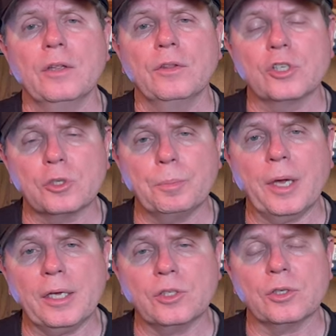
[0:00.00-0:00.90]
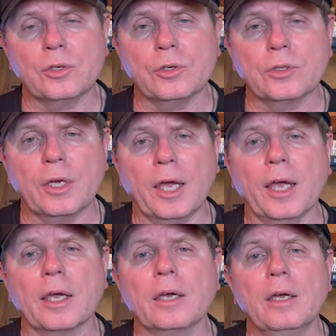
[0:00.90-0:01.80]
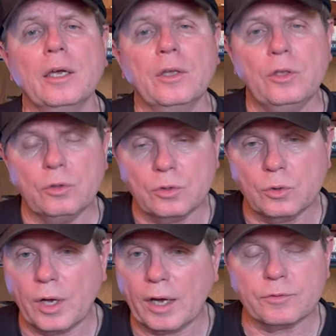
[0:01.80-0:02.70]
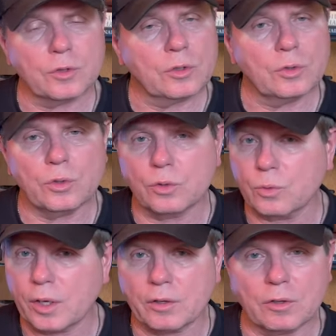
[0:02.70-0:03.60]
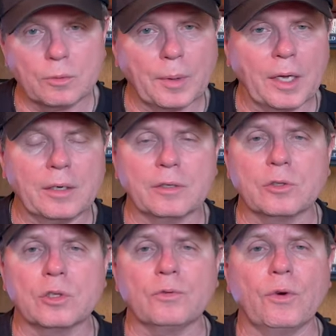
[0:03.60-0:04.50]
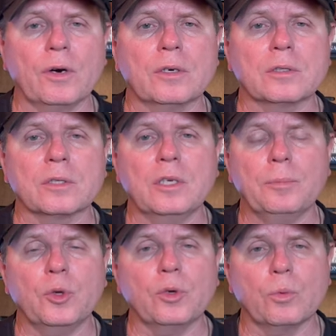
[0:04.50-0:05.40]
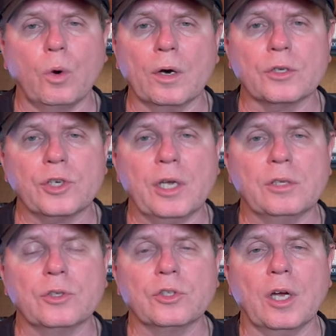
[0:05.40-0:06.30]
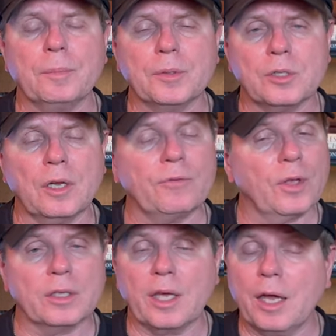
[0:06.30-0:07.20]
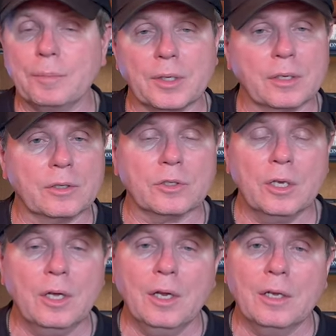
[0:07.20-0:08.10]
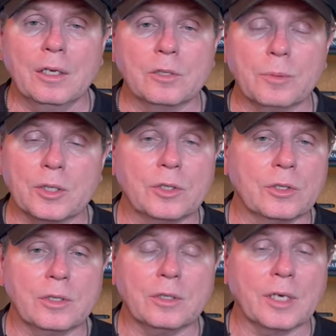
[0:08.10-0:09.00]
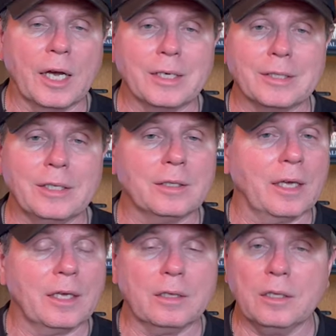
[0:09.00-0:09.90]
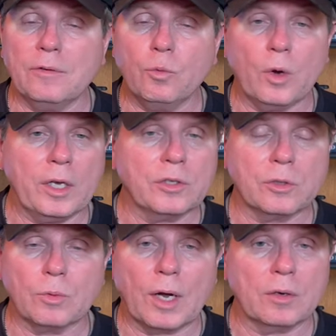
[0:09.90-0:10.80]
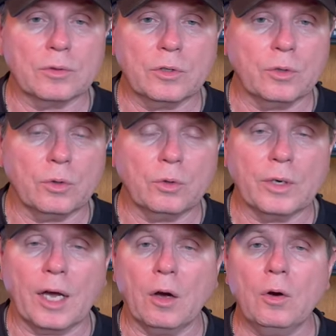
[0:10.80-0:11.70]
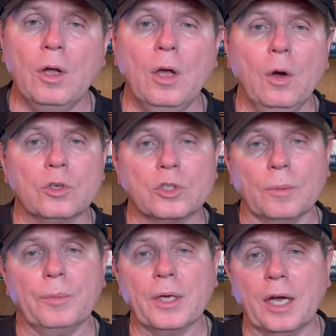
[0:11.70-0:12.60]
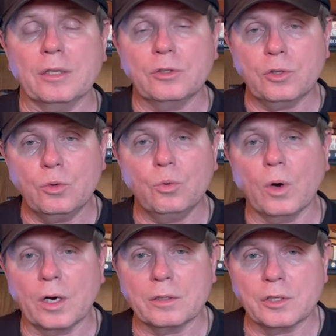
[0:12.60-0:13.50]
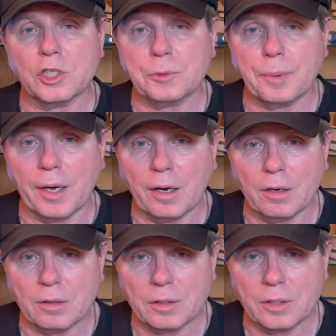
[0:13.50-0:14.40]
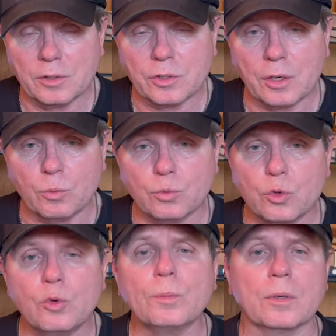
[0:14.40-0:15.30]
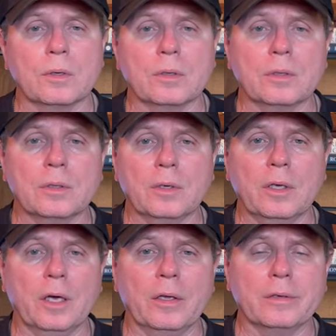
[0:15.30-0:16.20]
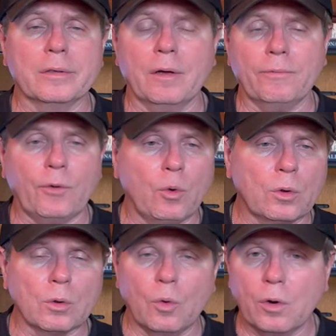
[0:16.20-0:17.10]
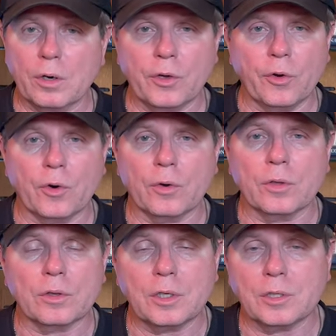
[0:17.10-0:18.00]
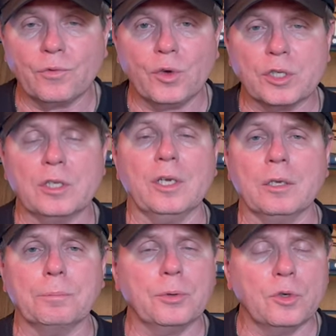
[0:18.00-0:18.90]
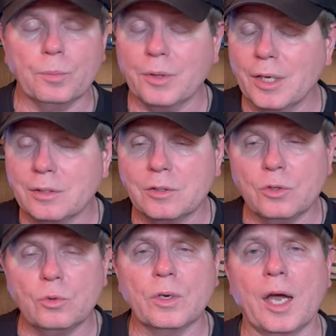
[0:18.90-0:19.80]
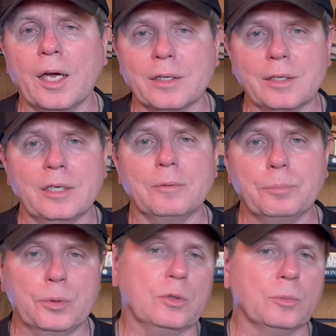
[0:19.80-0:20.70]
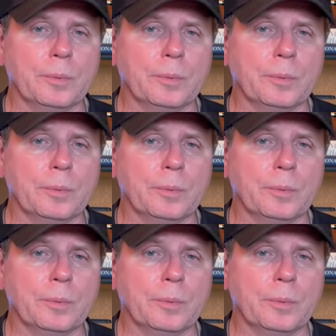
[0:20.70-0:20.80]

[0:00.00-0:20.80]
the space in your tank. You do have to do your regular maintenance as far as keeping your water changes up and stuff like that, because as much as these guys eat, they leave waste around too. Now, something I do want to dispel is a rumor and a folklore here that these fish eat poop. They do not eat poop.